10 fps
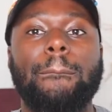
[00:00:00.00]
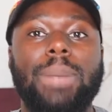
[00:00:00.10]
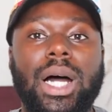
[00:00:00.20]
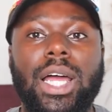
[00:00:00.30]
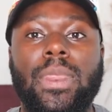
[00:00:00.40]

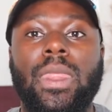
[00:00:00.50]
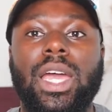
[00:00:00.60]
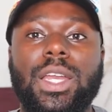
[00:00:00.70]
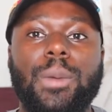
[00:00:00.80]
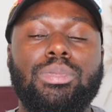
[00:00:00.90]
But
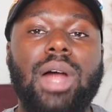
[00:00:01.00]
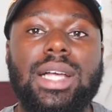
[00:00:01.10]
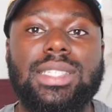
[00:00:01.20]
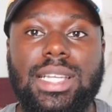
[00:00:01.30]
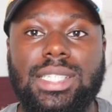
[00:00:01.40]
in the
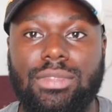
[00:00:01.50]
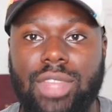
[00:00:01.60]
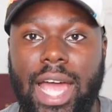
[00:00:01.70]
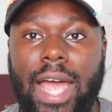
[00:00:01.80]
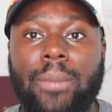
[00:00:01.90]
process of
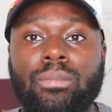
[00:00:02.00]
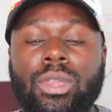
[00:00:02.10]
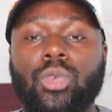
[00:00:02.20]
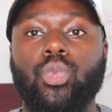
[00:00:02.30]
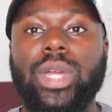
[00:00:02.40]
that,
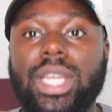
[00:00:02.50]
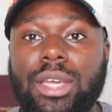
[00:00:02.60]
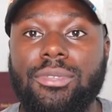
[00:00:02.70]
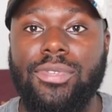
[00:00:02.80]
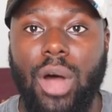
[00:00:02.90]
we
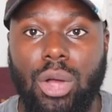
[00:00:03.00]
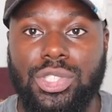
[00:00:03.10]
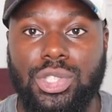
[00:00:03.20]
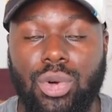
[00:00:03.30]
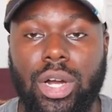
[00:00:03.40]
can fall
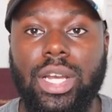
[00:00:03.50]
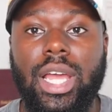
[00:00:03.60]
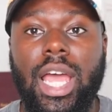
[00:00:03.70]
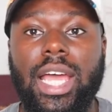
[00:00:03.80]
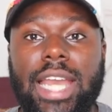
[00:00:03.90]
short
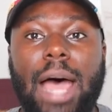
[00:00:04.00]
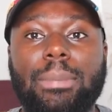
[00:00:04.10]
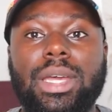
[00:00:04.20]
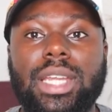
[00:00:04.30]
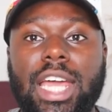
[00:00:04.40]
and not
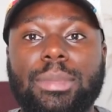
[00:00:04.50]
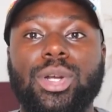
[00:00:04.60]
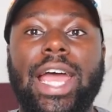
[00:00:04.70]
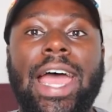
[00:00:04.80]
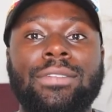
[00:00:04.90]
being
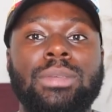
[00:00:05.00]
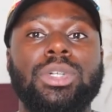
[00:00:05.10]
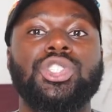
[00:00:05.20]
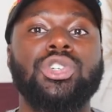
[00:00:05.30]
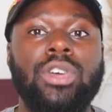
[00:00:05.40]
able to have the
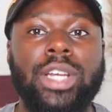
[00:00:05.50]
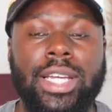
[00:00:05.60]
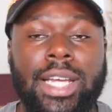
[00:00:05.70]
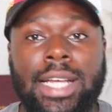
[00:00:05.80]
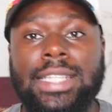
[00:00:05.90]

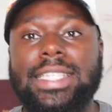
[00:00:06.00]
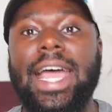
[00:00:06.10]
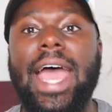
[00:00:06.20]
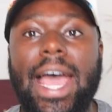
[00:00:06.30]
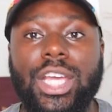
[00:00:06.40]
maturity to
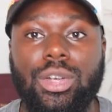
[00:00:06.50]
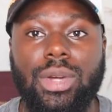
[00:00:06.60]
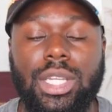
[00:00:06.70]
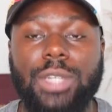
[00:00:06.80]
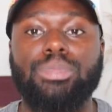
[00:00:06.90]

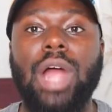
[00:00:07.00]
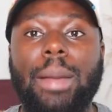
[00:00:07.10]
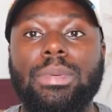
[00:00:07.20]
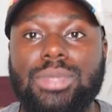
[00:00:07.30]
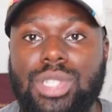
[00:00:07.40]
accurately
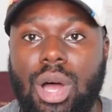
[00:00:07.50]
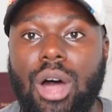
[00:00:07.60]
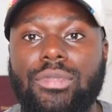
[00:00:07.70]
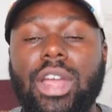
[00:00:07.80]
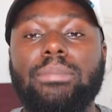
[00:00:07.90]
problem
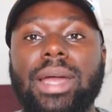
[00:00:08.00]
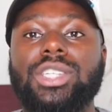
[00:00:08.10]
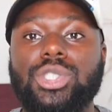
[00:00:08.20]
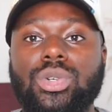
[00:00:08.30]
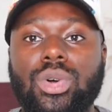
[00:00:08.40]
solve and make
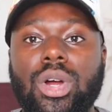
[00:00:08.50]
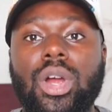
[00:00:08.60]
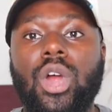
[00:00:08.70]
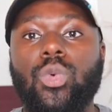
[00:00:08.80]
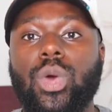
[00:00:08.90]
sure
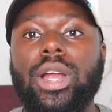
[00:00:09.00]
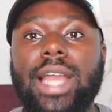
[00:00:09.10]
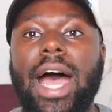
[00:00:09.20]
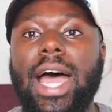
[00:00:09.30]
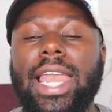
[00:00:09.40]
we're
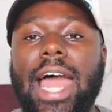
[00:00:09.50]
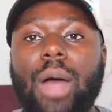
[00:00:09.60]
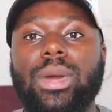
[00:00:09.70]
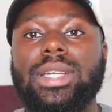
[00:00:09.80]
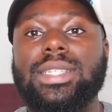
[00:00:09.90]
not
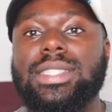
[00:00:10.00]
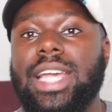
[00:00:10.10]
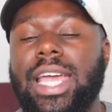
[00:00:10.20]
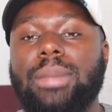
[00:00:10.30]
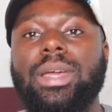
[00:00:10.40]
allowing the
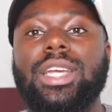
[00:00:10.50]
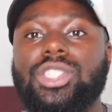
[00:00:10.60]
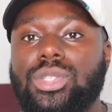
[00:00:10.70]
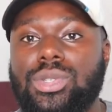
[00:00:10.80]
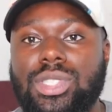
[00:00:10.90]
same
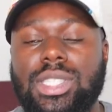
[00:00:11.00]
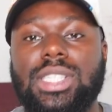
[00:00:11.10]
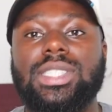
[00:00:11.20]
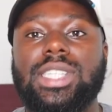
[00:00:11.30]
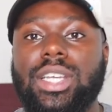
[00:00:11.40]
issues to
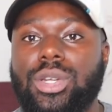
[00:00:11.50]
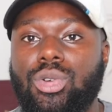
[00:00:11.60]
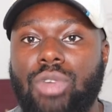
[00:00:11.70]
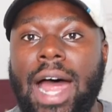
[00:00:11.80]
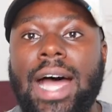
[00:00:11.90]
continue to
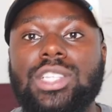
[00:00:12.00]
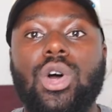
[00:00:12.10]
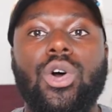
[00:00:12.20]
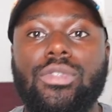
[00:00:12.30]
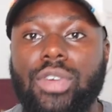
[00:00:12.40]
rise
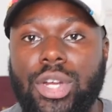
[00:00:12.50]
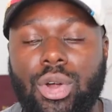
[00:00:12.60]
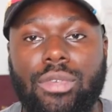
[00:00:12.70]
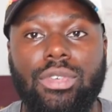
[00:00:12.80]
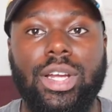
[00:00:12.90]
over and
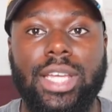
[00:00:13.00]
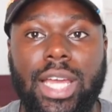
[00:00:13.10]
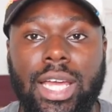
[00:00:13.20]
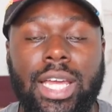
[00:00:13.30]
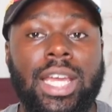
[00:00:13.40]
over
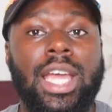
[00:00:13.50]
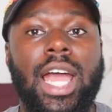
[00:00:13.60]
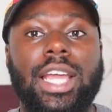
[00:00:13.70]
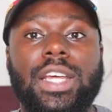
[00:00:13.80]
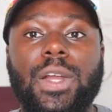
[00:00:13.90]
again.
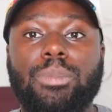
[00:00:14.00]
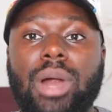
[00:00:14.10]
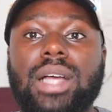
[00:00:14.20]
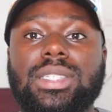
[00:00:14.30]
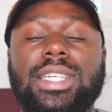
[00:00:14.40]
And in the
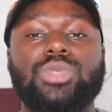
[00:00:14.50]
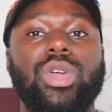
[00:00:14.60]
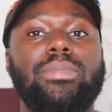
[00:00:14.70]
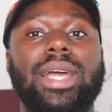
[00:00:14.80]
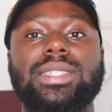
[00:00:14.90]
process,
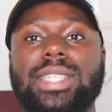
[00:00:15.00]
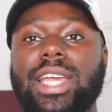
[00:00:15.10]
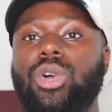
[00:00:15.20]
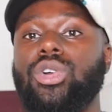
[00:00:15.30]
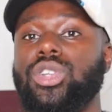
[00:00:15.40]
we may
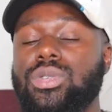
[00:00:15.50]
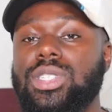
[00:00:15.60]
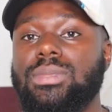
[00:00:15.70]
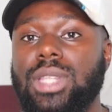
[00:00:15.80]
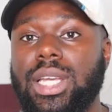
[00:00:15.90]
say or do
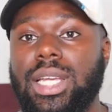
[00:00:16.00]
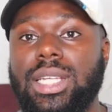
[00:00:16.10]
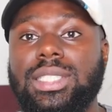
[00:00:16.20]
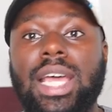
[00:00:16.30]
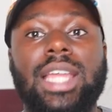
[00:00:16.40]
some
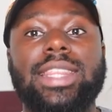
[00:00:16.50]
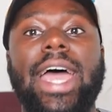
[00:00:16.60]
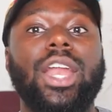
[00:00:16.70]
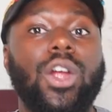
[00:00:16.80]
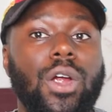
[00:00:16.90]
things
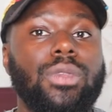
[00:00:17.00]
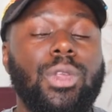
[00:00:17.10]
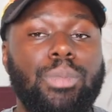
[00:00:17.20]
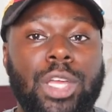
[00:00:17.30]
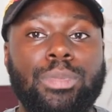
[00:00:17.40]
that hurt
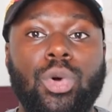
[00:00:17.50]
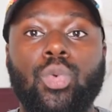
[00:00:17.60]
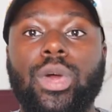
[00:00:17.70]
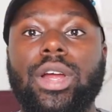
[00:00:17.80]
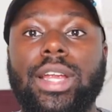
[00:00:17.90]
the people
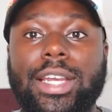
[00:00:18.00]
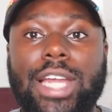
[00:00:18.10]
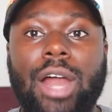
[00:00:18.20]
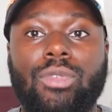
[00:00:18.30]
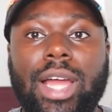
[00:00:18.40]
we're
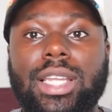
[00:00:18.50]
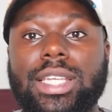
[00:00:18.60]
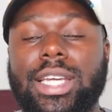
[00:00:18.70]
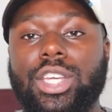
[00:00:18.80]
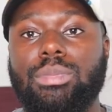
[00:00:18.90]

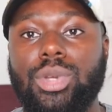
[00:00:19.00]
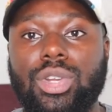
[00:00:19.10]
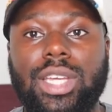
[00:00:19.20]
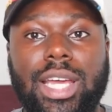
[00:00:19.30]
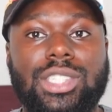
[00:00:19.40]
directly in
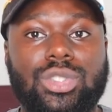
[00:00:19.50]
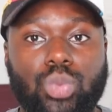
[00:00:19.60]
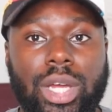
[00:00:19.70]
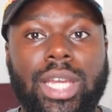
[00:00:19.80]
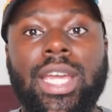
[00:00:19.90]

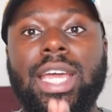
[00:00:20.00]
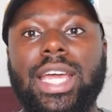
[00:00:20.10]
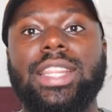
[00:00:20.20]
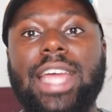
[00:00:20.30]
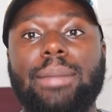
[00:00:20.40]
communication with
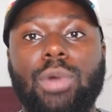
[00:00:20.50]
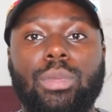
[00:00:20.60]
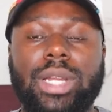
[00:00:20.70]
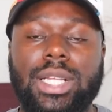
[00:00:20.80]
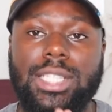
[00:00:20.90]
in that
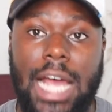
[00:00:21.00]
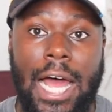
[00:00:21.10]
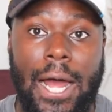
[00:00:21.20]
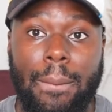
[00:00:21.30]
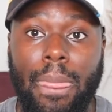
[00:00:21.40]
moment in
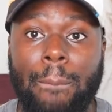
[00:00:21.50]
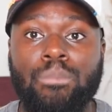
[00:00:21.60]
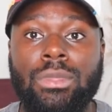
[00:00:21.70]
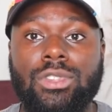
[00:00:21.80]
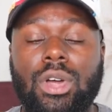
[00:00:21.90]
time.
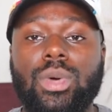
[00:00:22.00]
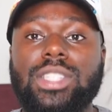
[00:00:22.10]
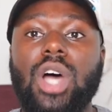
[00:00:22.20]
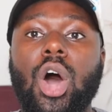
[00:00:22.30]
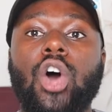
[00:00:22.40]
So
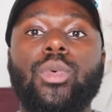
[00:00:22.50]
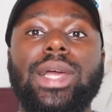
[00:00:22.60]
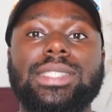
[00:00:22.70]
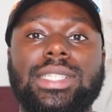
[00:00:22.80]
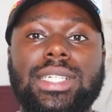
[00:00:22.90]
it's
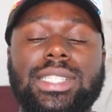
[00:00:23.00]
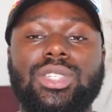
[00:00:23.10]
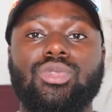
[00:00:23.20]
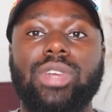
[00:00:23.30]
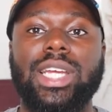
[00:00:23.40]
always good
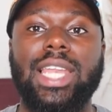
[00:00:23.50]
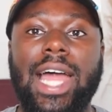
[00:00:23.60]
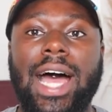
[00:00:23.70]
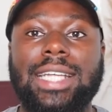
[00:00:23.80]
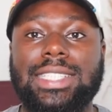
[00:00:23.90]
to
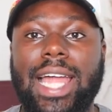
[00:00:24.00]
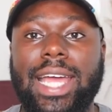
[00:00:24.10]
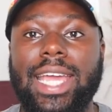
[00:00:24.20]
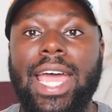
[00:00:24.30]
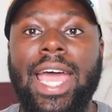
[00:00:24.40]
realize,
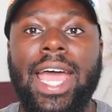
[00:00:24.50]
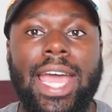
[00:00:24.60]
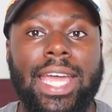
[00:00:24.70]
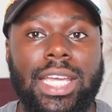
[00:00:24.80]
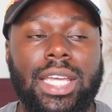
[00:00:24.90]
like,
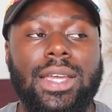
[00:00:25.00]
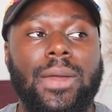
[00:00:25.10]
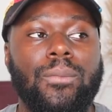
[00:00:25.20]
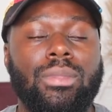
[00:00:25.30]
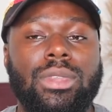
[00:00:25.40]
hey,
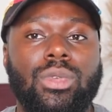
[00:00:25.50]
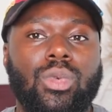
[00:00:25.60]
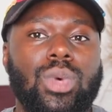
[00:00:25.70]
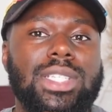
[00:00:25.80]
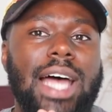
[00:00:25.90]

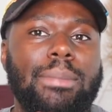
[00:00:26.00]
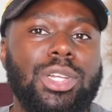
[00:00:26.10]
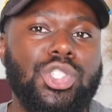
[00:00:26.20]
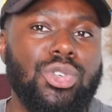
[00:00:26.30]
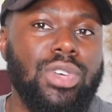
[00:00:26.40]
was I
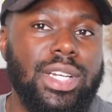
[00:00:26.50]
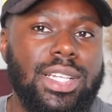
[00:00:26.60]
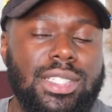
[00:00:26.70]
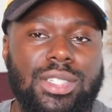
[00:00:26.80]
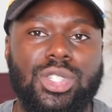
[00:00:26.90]
mature in
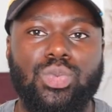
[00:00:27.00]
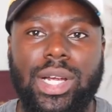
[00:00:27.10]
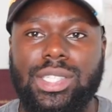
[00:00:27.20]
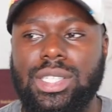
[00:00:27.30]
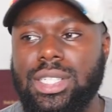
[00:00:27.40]
this
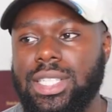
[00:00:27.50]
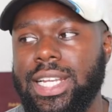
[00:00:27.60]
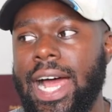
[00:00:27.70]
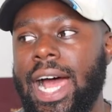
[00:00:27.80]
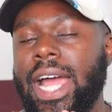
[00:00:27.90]
situation?
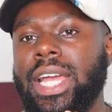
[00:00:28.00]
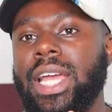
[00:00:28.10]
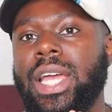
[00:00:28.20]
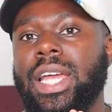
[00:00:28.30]
Did I